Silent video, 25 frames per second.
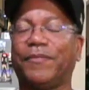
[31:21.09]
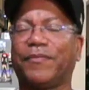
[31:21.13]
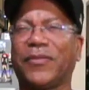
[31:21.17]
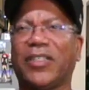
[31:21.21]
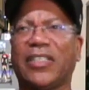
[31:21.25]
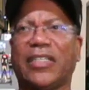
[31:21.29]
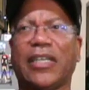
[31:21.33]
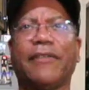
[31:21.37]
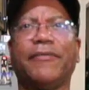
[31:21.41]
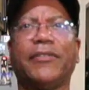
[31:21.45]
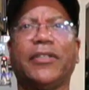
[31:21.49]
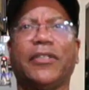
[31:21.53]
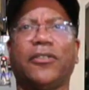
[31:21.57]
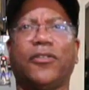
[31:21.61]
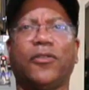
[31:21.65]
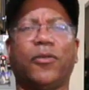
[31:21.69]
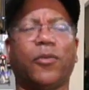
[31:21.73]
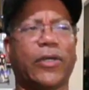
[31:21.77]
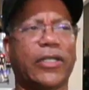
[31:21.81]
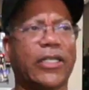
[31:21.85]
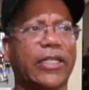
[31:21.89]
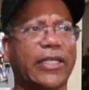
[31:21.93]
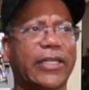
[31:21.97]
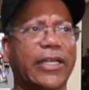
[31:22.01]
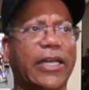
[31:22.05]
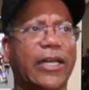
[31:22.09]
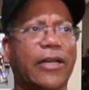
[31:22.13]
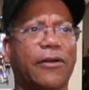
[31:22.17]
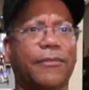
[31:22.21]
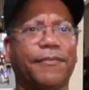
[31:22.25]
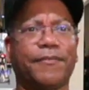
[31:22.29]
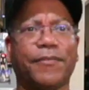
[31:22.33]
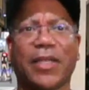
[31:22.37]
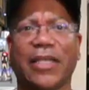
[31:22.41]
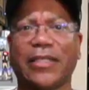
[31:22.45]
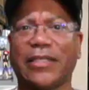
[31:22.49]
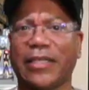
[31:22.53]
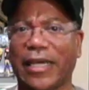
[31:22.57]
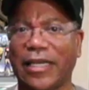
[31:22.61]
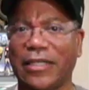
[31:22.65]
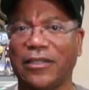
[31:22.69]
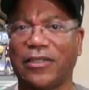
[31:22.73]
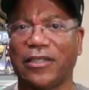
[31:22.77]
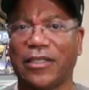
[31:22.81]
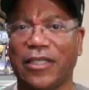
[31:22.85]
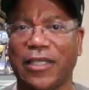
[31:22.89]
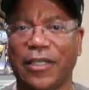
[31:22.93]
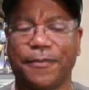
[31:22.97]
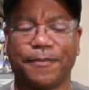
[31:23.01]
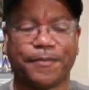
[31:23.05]
seven twenty now. It's
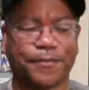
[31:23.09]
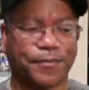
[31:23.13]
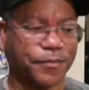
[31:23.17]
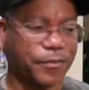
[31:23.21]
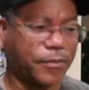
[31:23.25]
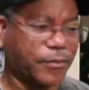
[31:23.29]
H D.